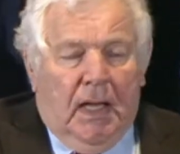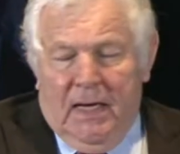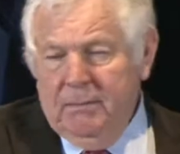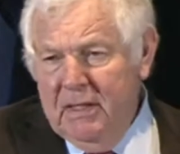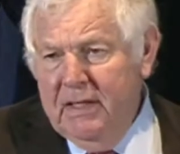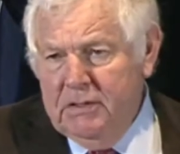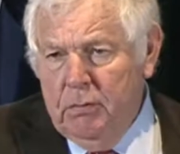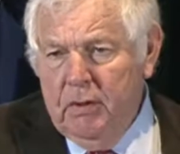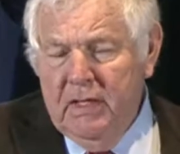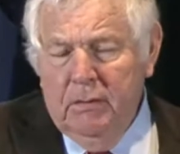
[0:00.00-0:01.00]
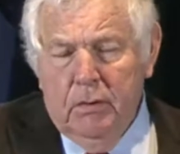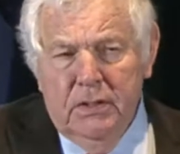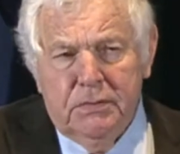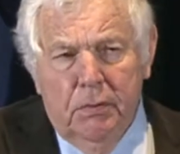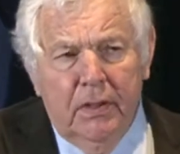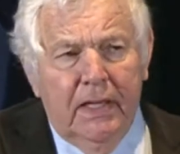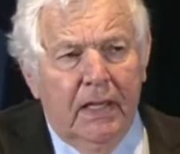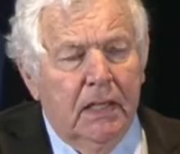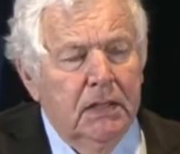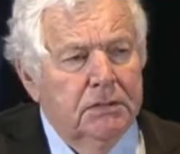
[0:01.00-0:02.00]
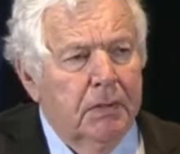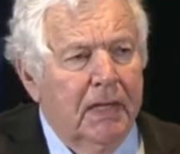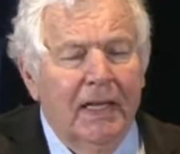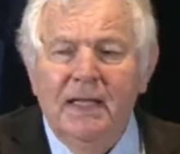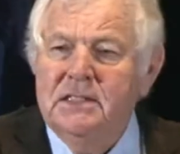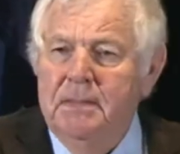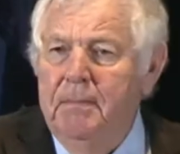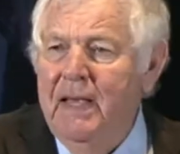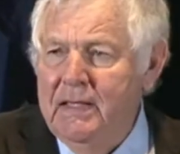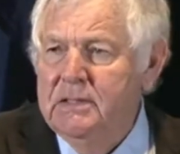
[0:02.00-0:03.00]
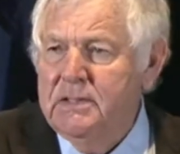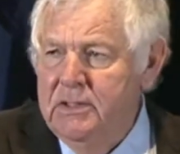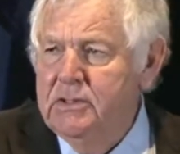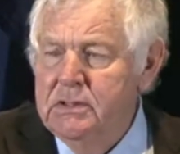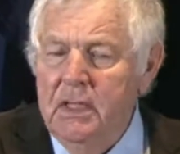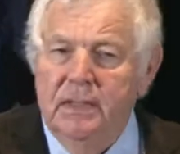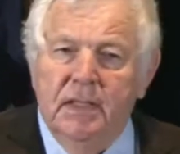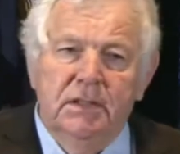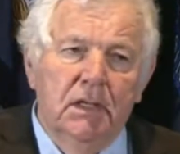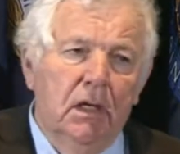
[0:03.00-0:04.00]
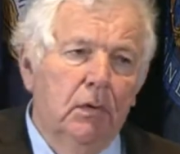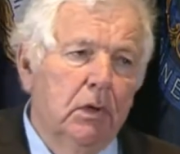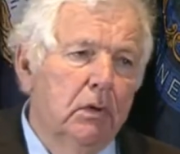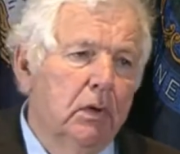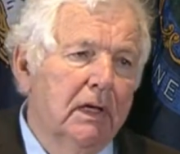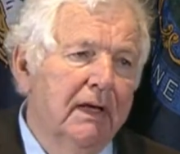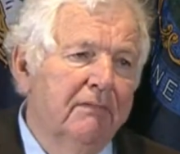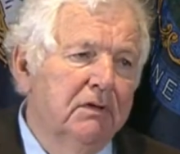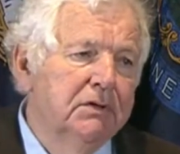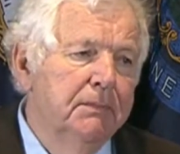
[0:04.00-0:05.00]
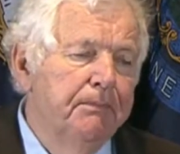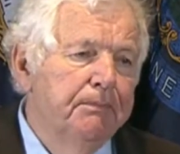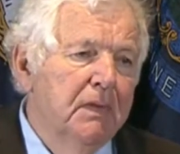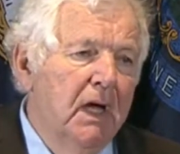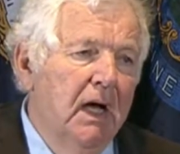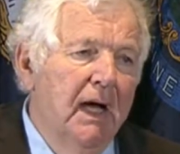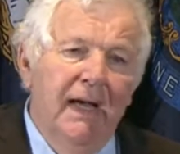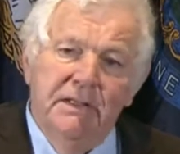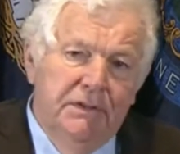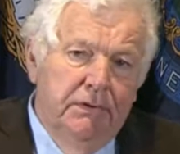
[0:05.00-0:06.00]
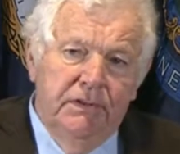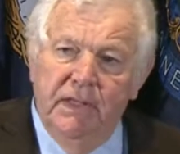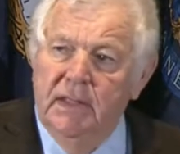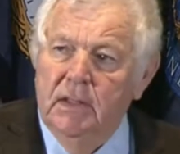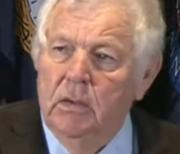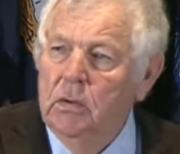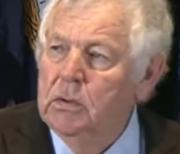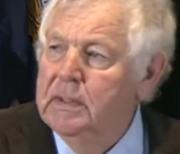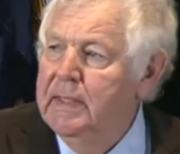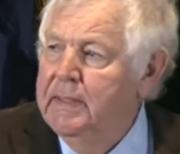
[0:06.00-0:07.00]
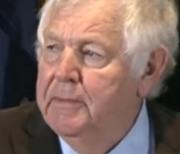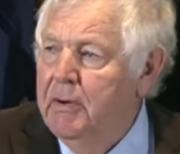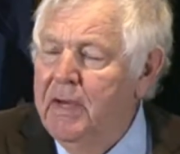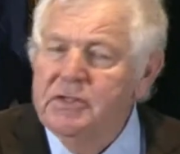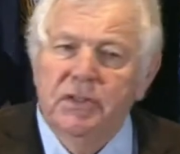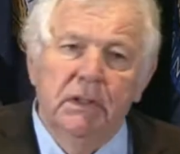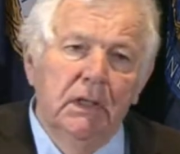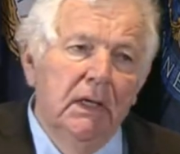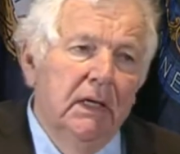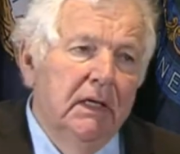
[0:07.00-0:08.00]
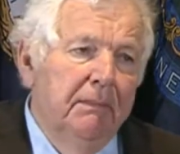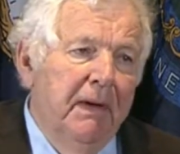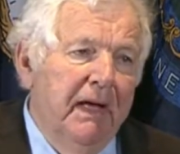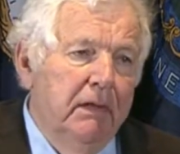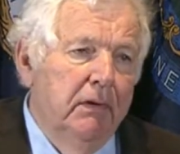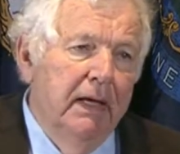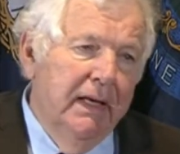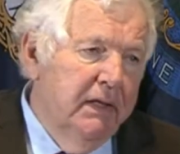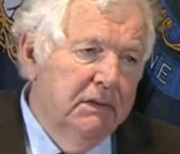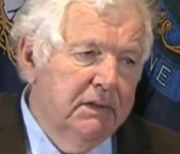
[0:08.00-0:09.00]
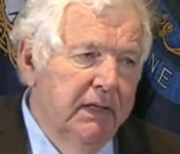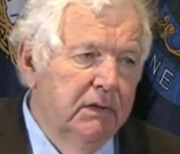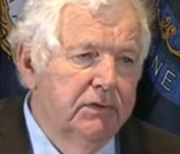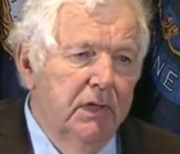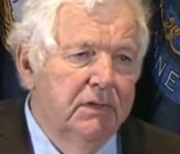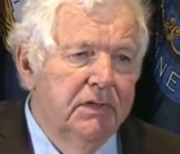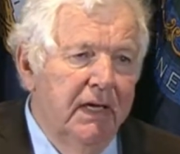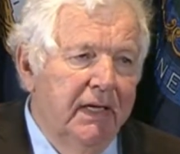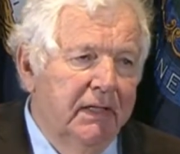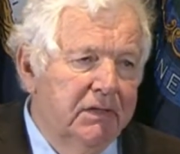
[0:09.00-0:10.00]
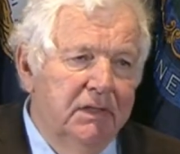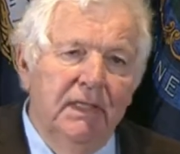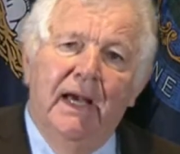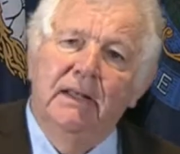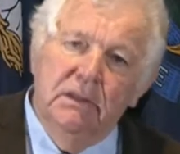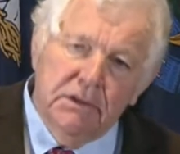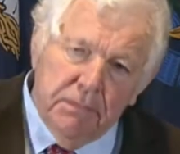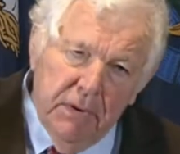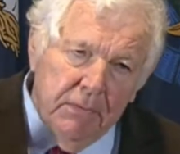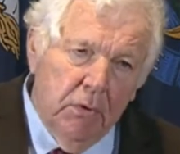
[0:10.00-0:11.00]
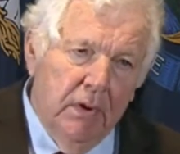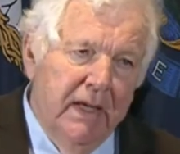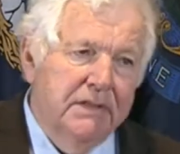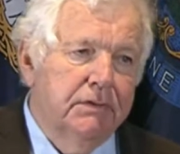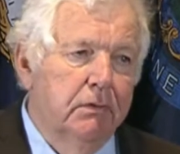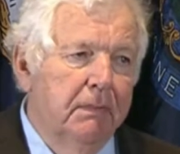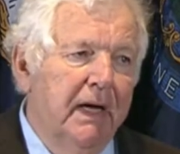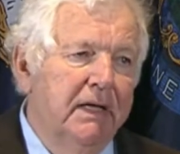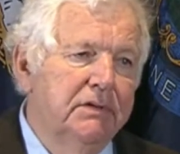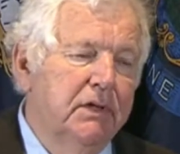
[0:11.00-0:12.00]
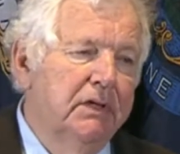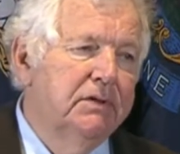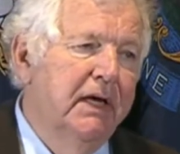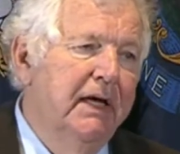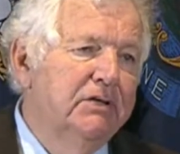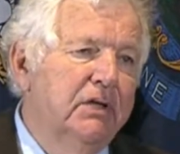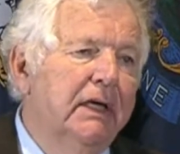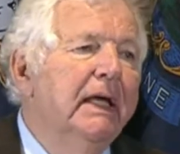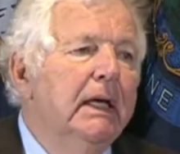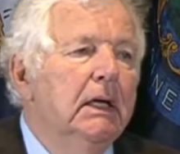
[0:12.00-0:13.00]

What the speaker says: and I'm glad he's working where he's working, because we're going to get some bad decisions on this at lower court levels, as you see in the whole immigration debate. You get a single judge saying this and that. The Supreme Court has to remind a judge occasionally